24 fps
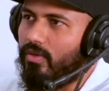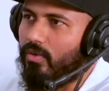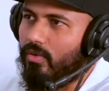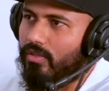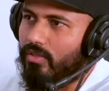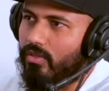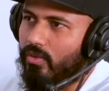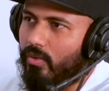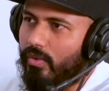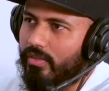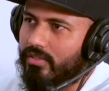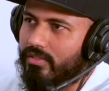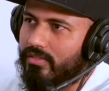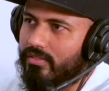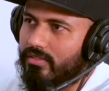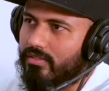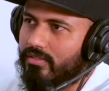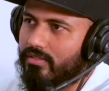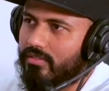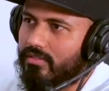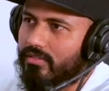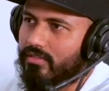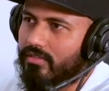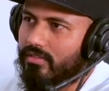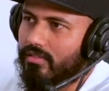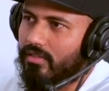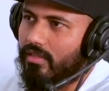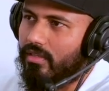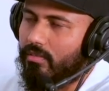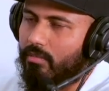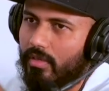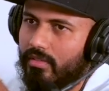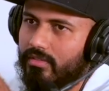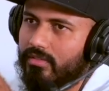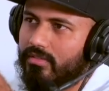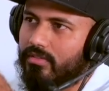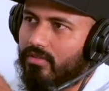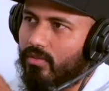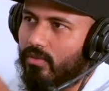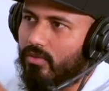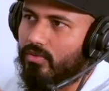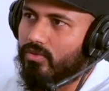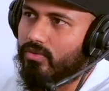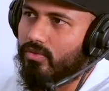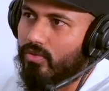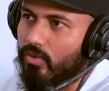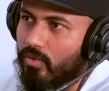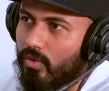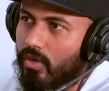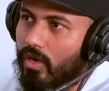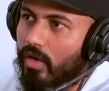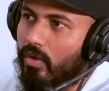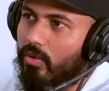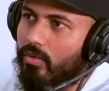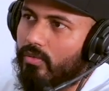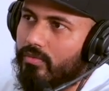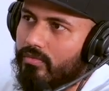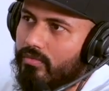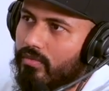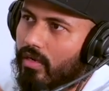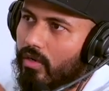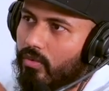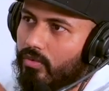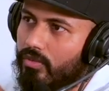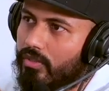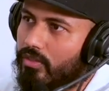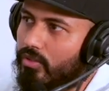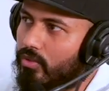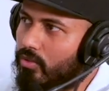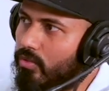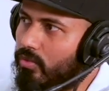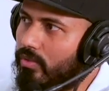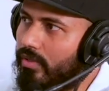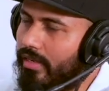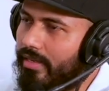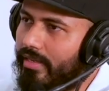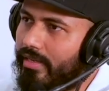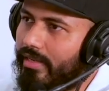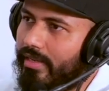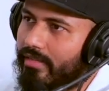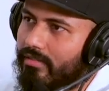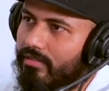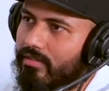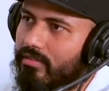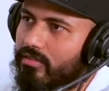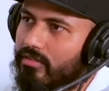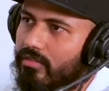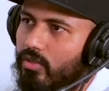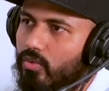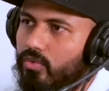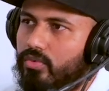all the questions, and plus also know how how did you really get this